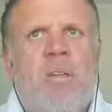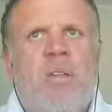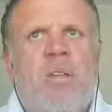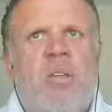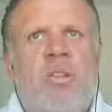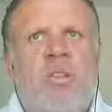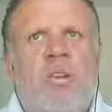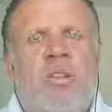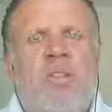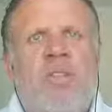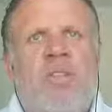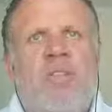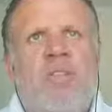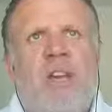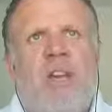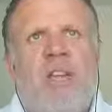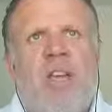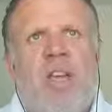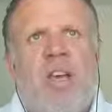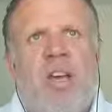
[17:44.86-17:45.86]
So it's a
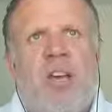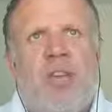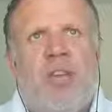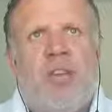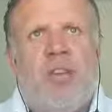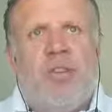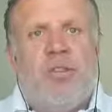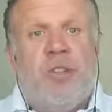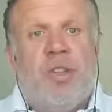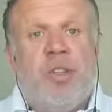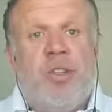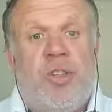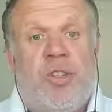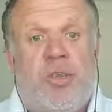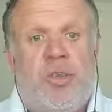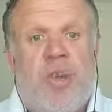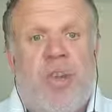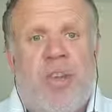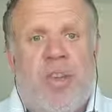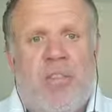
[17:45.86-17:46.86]
very kind of structured
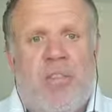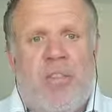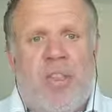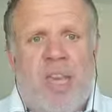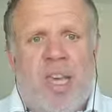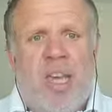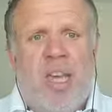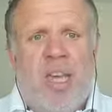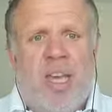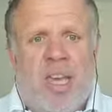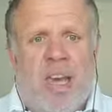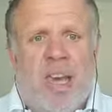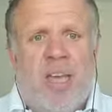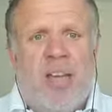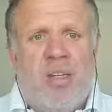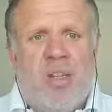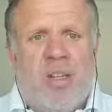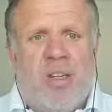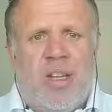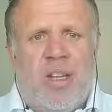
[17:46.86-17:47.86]
way of thinking,
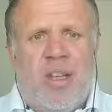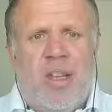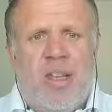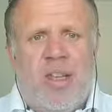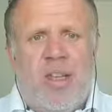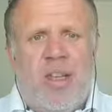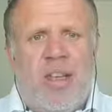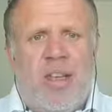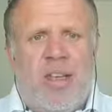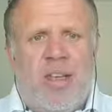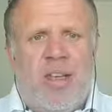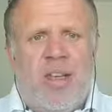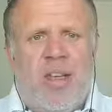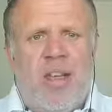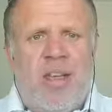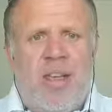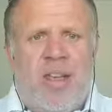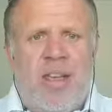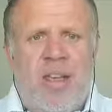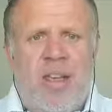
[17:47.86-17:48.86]
actually.
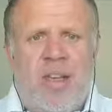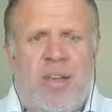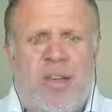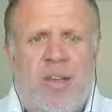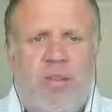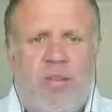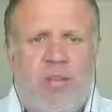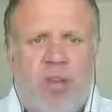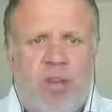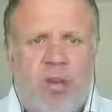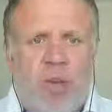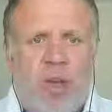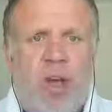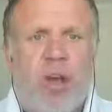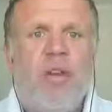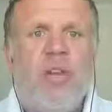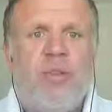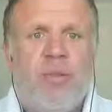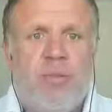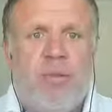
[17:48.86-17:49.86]
You
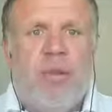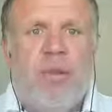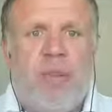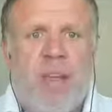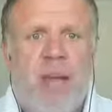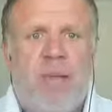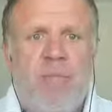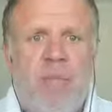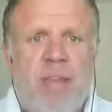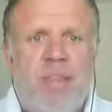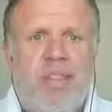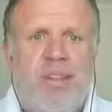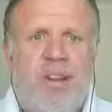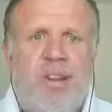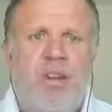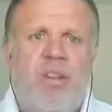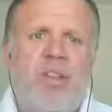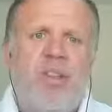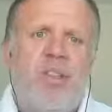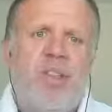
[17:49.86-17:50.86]
go through that
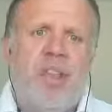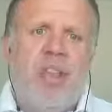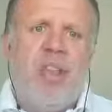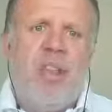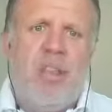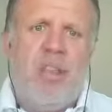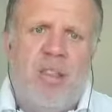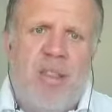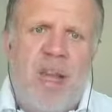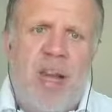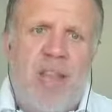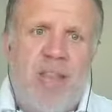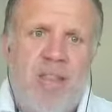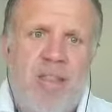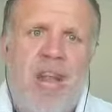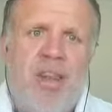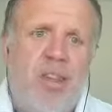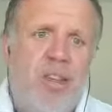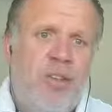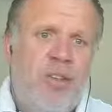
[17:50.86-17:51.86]
methodology and
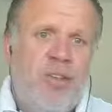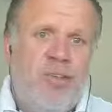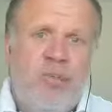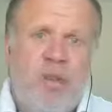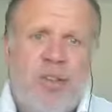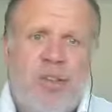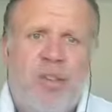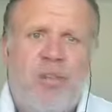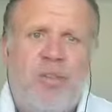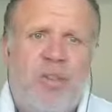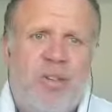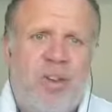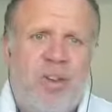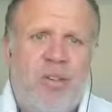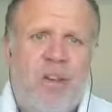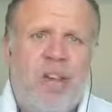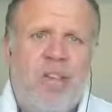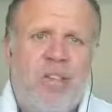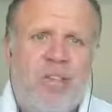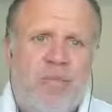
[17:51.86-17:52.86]
then you sprinkle the
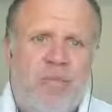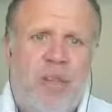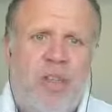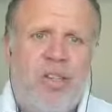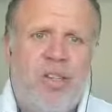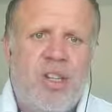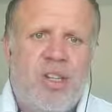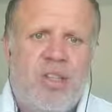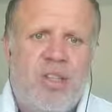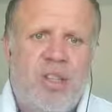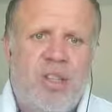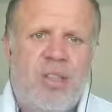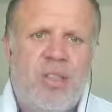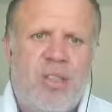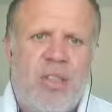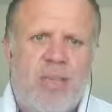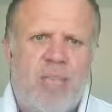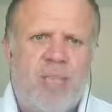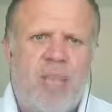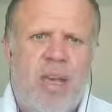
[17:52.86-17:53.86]
creative magic dust
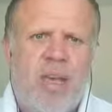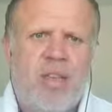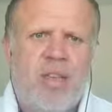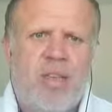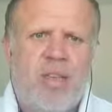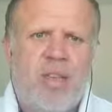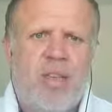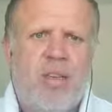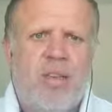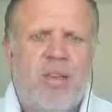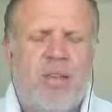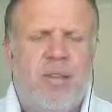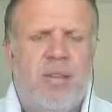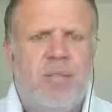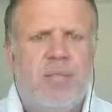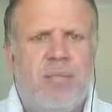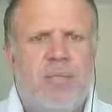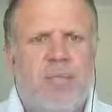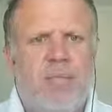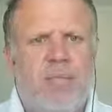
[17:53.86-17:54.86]
that makes
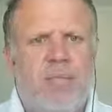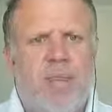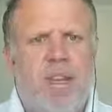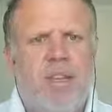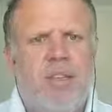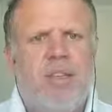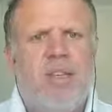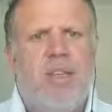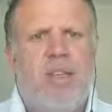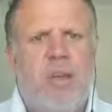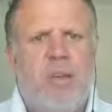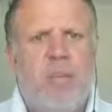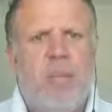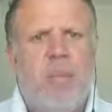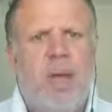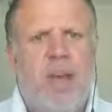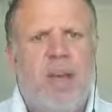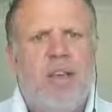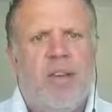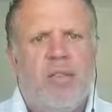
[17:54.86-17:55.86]
it
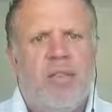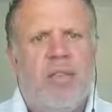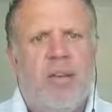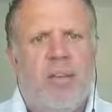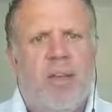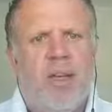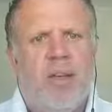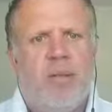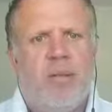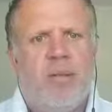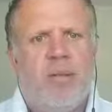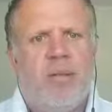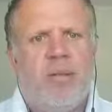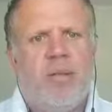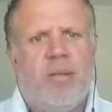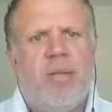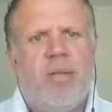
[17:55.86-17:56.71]
compelling for people.